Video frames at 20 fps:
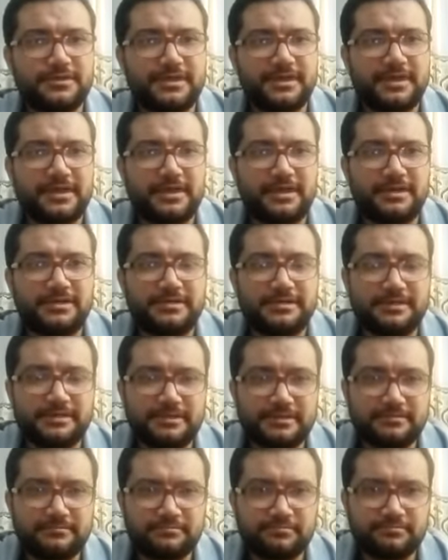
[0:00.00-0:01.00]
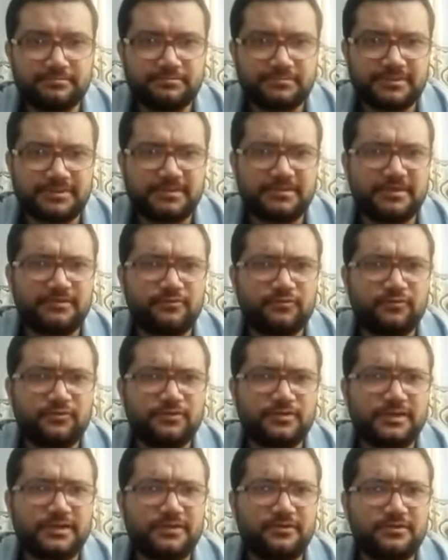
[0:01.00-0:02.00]
I think the time will not
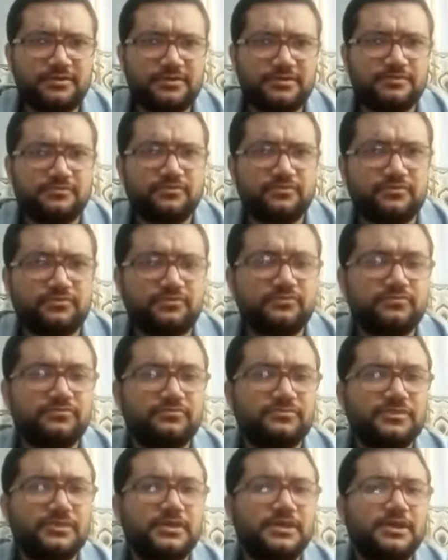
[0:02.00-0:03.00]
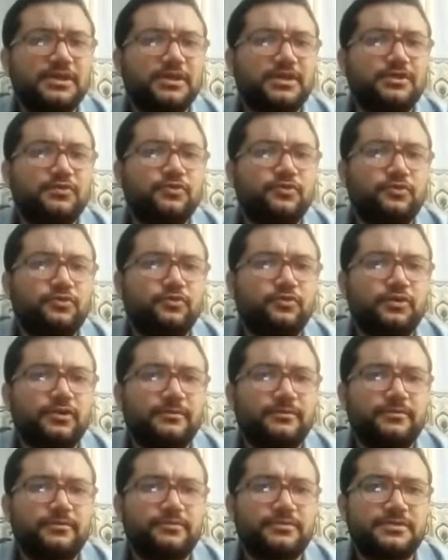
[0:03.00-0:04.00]
allow us to talk
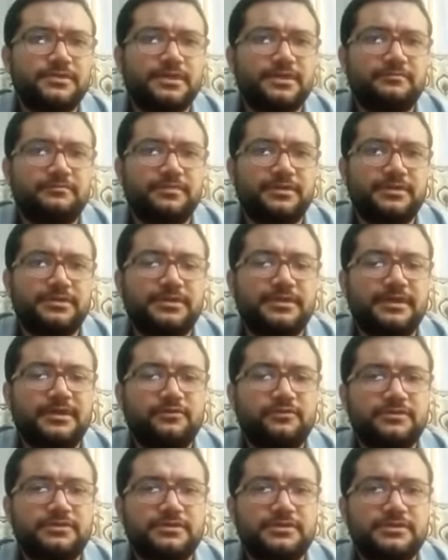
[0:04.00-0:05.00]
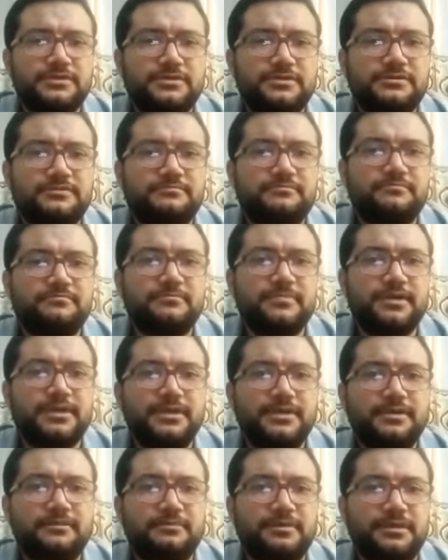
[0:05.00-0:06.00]
about that, but now there is many
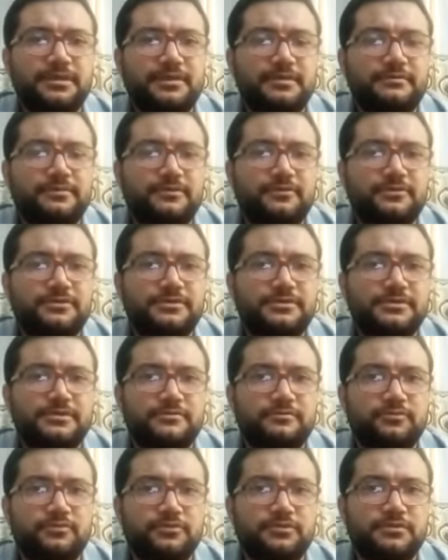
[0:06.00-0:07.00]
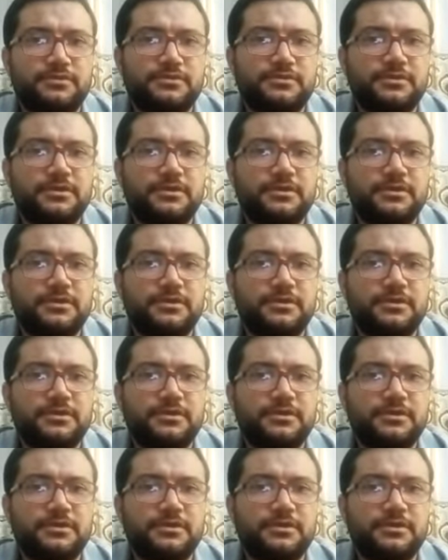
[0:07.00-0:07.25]
debate about the response.